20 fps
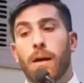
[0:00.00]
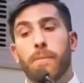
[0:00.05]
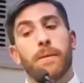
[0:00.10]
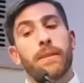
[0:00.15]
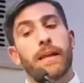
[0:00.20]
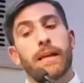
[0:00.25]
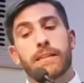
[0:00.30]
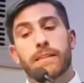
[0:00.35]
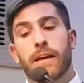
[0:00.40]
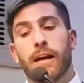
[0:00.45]
I
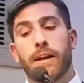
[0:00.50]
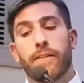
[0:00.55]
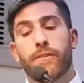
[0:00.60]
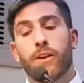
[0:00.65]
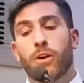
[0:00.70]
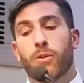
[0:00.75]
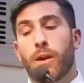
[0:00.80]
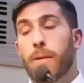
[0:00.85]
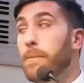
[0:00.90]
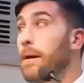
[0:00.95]
mean, that's kind
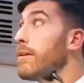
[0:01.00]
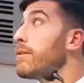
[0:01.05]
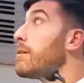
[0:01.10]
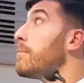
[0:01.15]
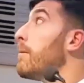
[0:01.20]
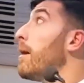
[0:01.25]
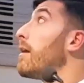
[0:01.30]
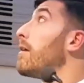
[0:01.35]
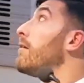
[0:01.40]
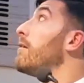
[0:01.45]
of the Green
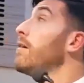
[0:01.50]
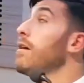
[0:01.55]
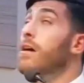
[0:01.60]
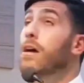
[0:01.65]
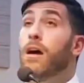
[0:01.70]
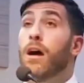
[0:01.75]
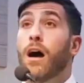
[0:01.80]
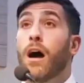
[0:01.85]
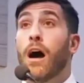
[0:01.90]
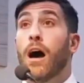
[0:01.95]
Mountain
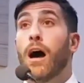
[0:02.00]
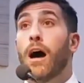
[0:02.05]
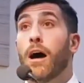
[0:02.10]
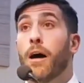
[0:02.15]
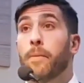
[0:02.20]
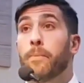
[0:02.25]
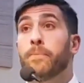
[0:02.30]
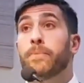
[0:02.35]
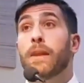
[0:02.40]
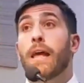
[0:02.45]
model.
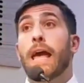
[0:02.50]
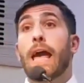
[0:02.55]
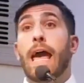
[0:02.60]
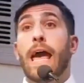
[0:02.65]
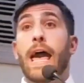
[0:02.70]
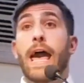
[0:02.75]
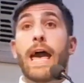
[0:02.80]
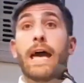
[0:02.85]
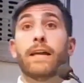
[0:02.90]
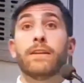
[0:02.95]
Um,
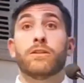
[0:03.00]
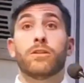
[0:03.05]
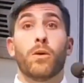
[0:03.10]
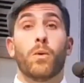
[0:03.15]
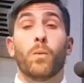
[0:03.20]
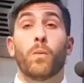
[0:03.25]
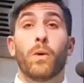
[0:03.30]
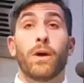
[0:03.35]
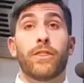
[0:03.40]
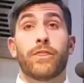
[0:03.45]

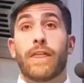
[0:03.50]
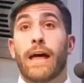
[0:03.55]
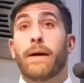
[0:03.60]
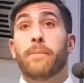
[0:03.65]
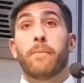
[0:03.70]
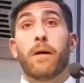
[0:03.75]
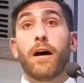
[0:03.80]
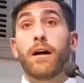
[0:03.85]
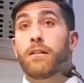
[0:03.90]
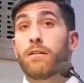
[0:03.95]
and with
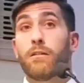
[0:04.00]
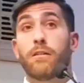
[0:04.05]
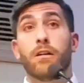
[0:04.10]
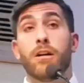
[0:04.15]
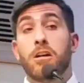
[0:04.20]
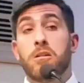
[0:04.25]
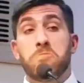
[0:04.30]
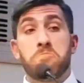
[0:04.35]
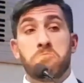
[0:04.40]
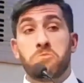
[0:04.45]
that
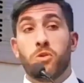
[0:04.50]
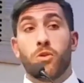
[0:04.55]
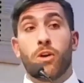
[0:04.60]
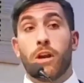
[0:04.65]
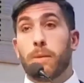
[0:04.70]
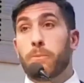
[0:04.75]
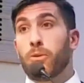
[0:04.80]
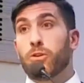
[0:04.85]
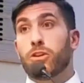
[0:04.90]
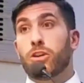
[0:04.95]
model,
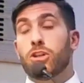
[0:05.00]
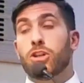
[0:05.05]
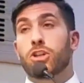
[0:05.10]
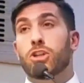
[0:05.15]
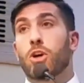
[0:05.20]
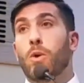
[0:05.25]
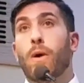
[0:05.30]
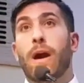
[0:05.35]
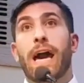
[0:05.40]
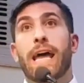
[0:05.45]
you're able to
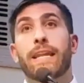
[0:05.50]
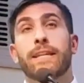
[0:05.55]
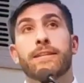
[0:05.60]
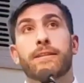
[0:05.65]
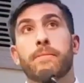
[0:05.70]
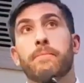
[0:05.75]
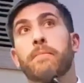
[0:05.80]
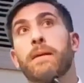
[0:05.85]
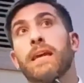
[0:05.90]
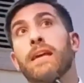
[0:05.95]
just go ahead
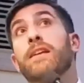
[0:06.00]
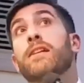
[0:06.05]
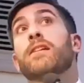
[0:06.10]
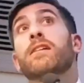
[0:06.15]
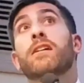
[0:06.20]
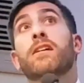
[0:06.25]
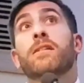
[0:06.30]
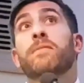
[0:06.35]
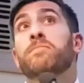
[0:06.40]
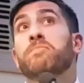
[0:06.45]
and to
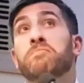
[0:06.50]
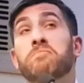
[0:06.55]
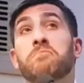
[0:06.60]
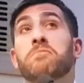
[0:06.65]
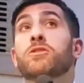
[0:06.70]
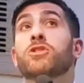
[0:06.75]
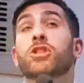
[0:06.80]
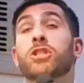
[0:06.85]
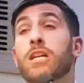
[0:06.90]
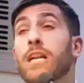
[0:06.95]
make,
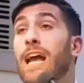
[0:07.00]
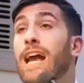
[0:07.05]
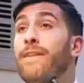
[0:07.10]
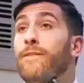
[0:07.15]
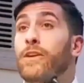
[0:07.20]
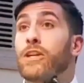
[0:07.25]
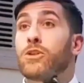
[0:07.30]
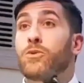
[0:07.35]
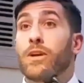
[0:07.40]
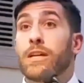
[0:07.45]
just on
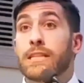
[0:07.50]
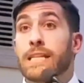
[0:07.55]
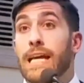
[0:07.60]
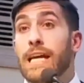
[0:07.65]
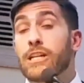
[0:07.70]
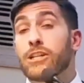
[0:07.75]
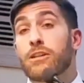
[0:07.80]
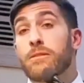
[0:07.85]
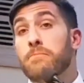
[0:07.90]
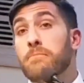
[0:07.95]
every
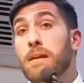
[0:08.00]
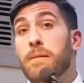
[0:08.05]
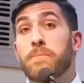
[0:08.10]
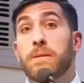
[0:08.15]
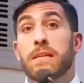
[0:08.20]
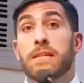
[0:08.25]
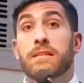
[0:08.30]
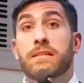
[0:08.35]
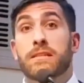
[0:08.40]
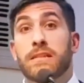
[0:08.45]
transaction,
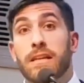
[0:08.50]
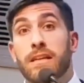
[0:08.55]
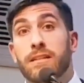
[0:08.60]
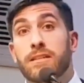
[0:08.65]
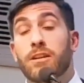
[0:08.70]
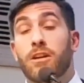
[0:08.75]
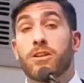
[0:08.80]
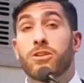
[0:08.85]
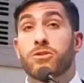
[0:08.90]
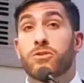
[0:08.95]
maybe
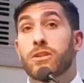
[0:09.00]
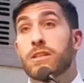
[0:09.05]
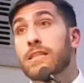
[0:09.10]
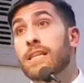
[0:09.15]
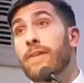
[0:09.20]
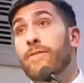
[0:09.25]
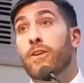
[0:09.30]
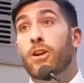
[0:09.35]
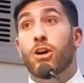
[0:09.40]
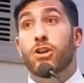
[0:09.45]

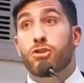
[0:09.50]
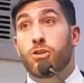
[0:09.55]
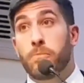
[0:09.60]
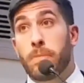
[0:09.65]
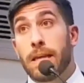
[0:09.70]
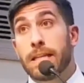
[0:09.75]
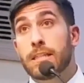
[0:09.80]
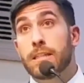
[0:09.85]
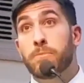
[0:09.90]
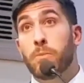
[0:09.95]
600,
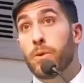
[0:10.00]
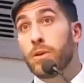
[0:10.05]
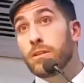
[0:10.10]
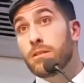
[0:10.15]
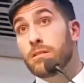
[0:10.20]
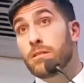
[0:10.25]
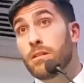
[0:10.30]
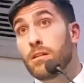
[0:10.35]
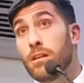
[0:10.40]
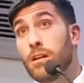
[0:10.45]
700 basis
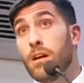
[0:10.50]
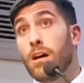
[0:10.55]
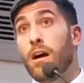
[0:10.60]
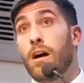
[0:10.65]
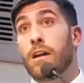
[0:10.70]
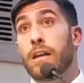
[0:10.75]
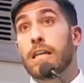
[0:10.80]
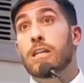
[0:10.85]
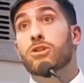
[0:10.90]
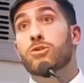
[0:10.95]
points
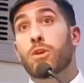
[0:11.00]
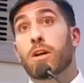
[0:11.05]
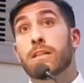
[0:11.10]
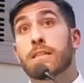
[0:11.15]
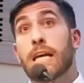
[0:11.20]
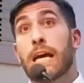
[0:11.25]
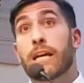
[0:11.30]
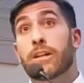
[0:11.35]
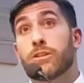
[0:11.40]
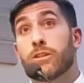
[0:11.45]
on each
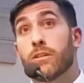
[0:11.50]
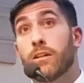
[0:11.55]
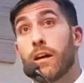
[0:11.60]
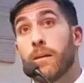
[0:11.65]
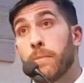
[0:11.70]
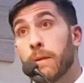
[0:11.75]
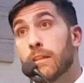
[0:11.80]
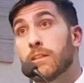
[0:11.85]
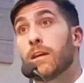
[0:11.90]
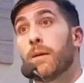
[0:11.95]
transaction.
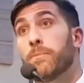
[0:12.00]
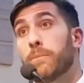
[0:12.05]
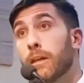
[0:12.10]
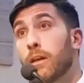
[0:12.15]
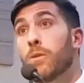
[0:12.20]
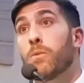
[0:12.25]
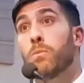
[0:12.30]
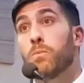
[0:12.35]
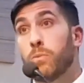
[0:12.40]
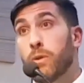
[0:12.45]
I mean,
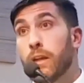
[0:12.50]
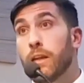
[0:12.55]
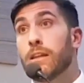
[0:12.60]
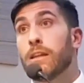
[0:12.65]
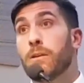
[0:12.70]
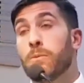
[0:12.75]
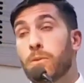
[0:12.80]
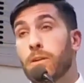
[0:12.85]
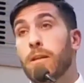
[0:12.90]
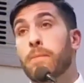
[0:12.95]
something
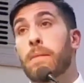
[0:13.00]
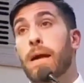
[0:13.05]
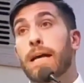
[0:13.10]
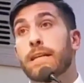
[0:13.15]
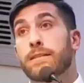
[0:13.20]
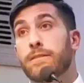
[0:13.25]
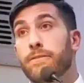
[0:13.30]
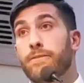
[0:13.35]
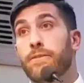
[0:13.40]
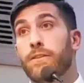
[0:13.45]
really, really
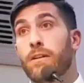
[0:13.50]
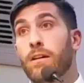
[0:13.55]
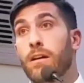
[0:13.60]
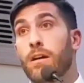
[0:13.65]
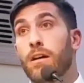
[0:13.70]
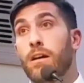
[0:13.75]
massive.